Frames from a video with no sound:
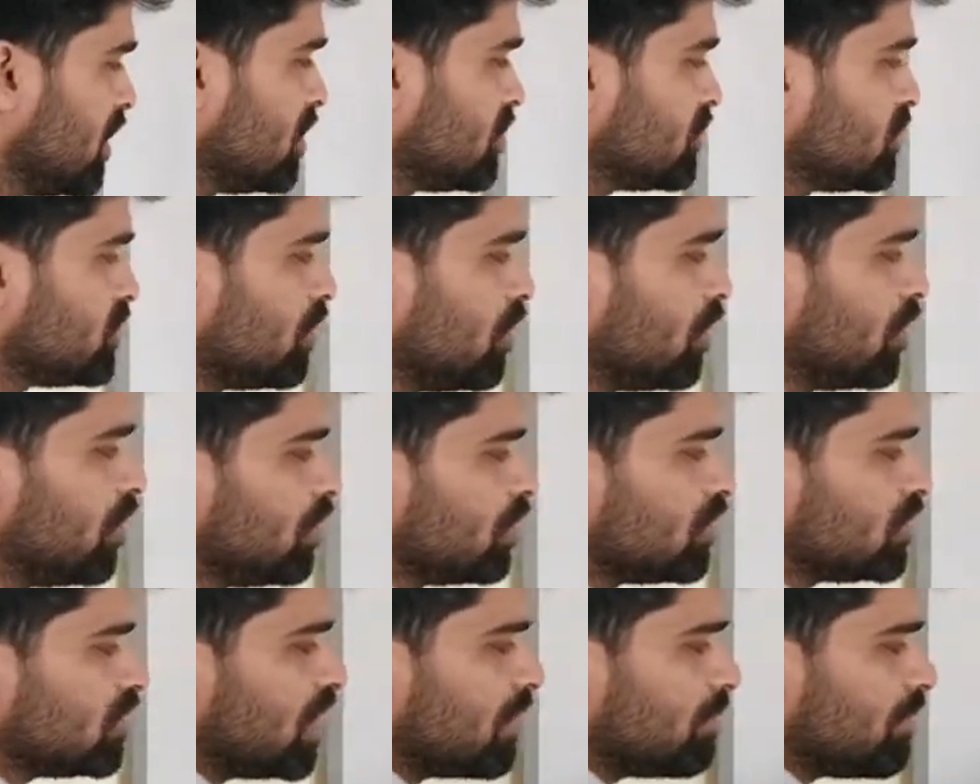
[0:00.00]

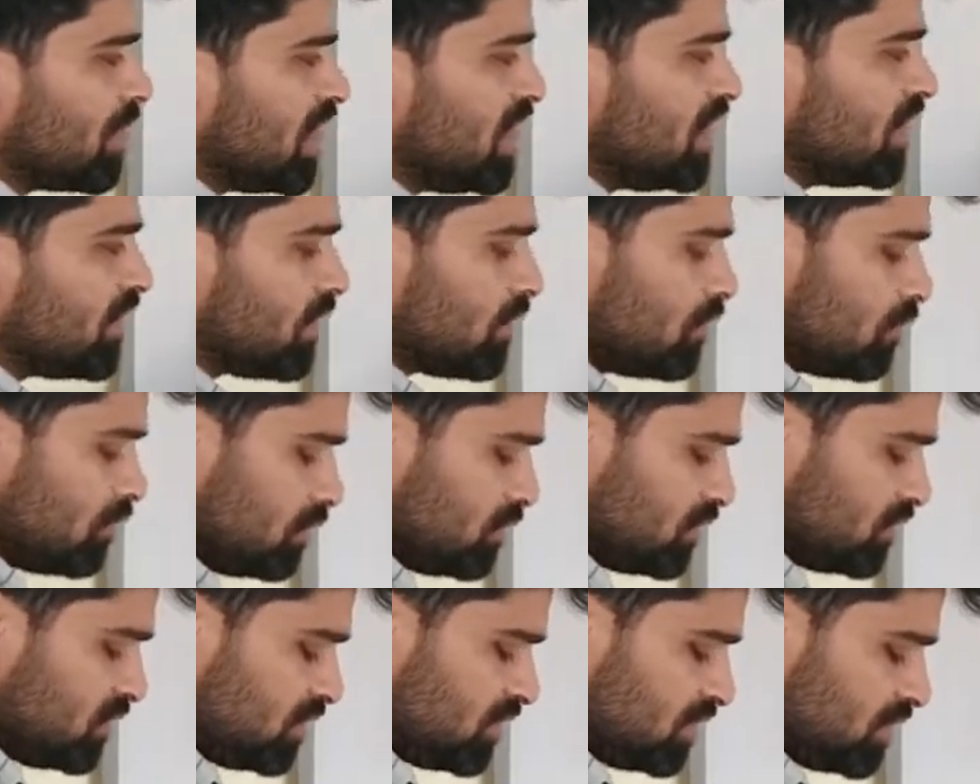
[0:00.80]
So the
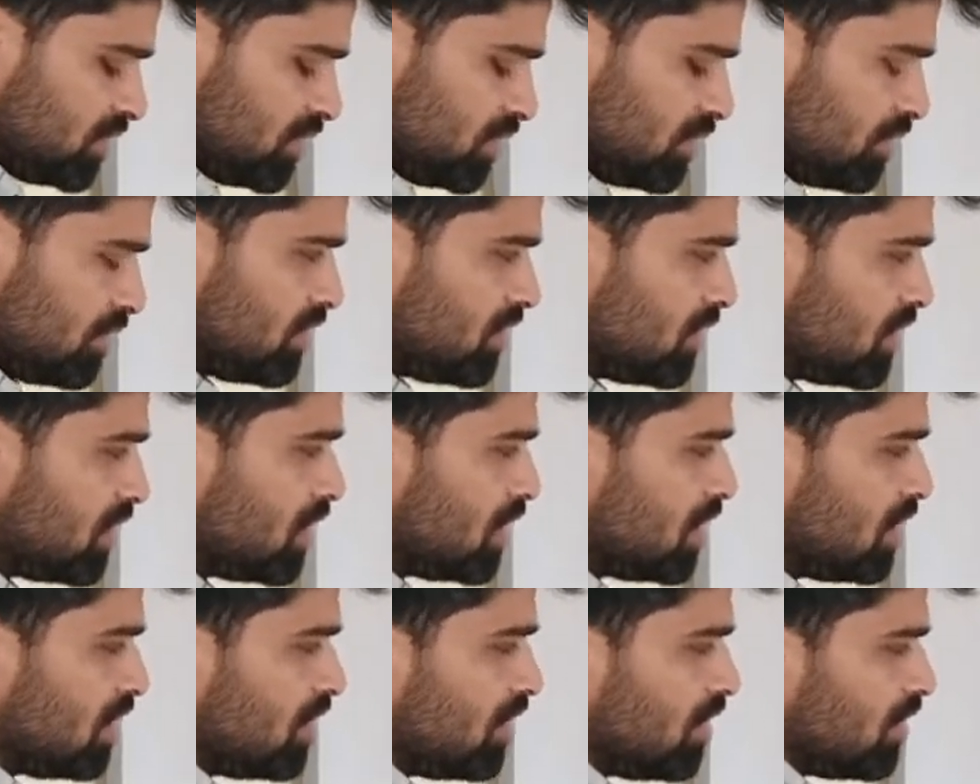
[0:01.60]
molecules
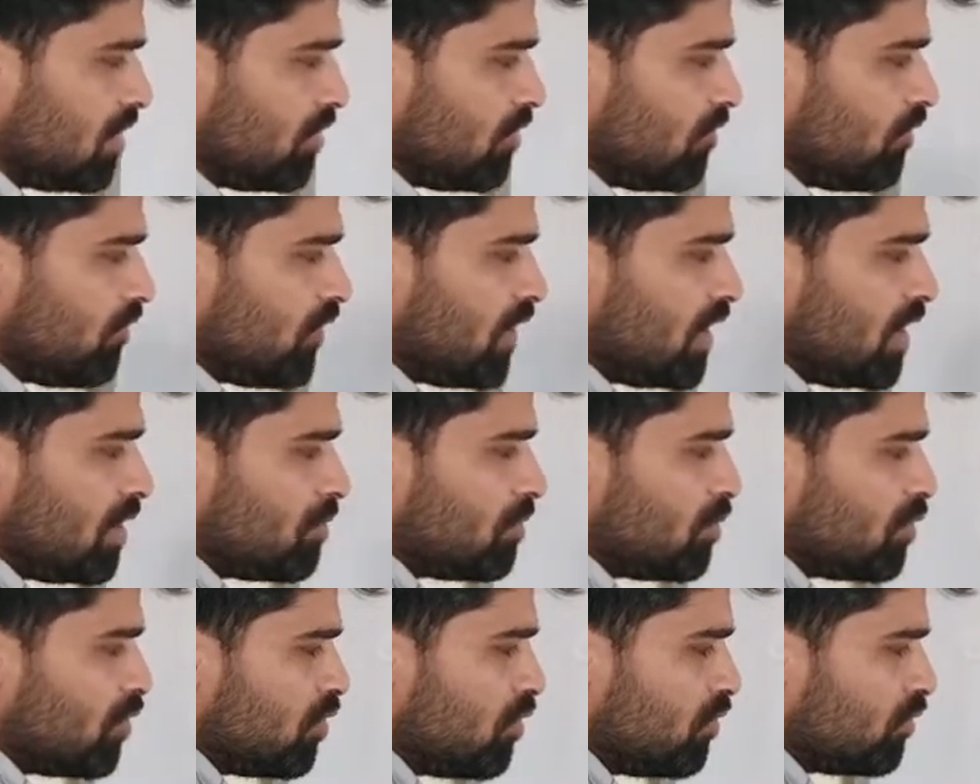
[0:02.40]
will
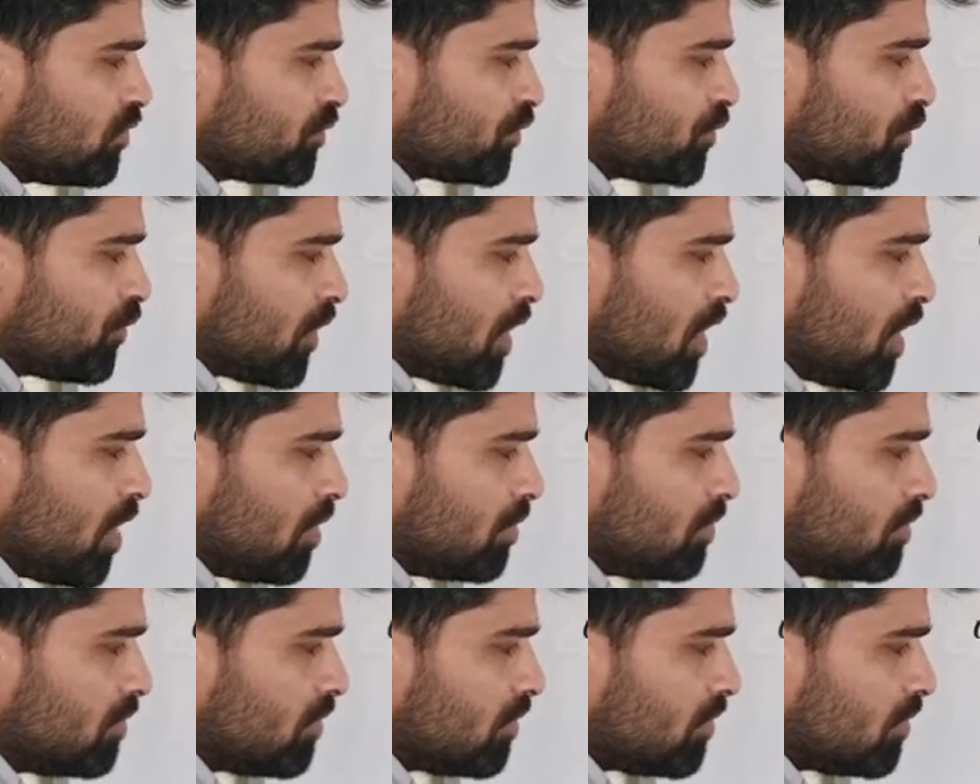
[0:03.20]
move
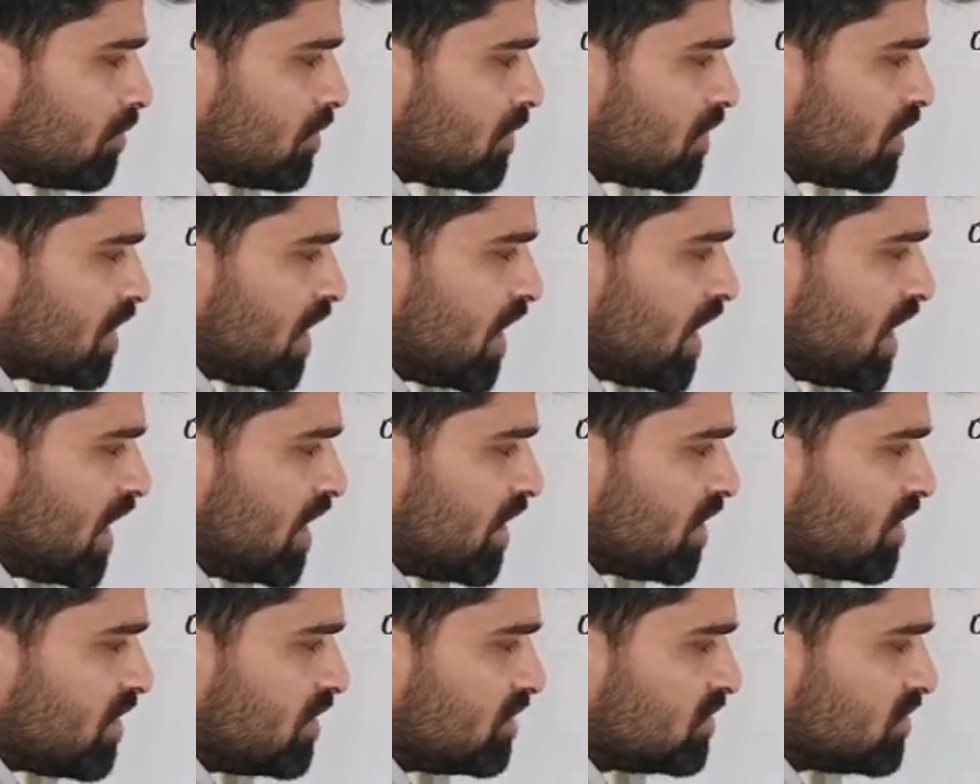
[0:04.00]
from the
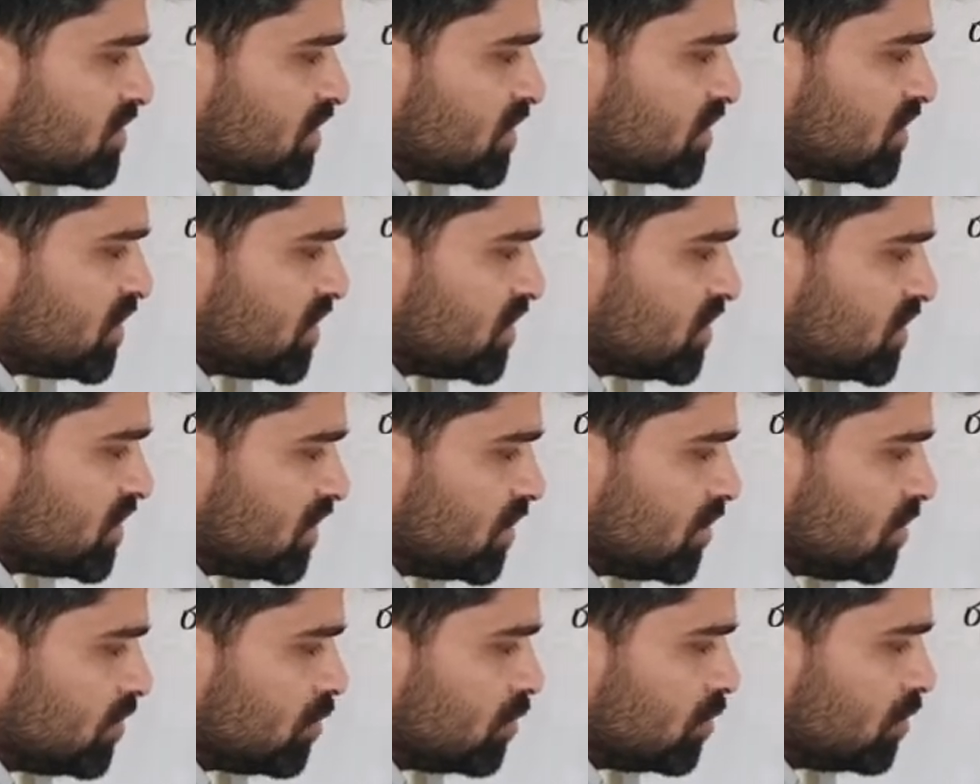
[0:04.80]
higher
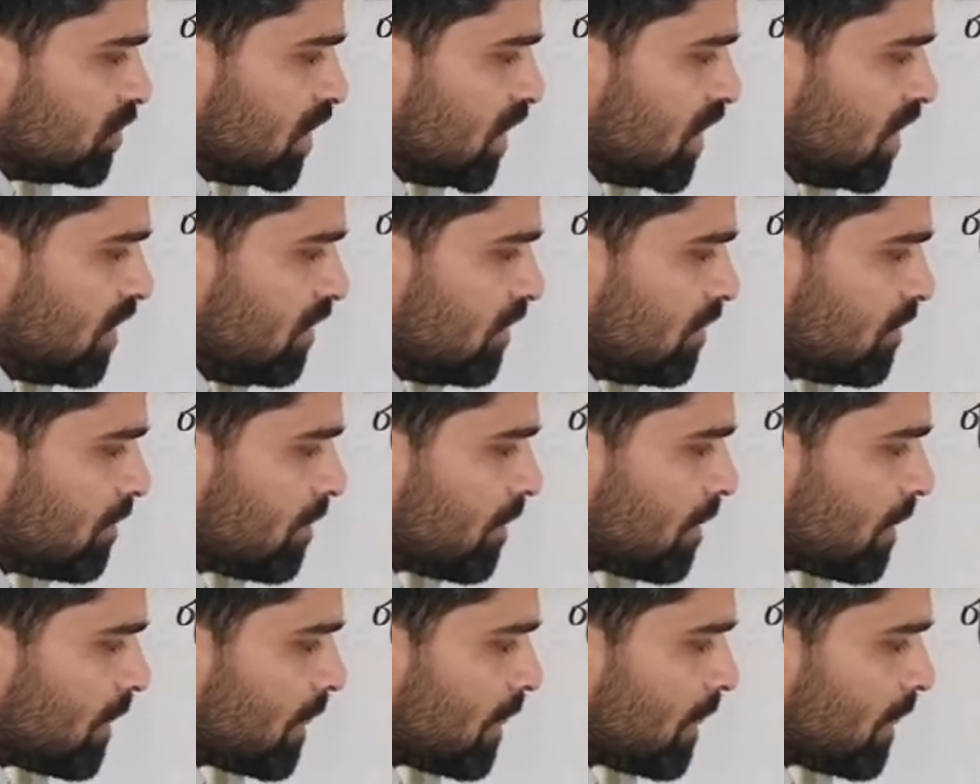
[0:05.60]
concentration to the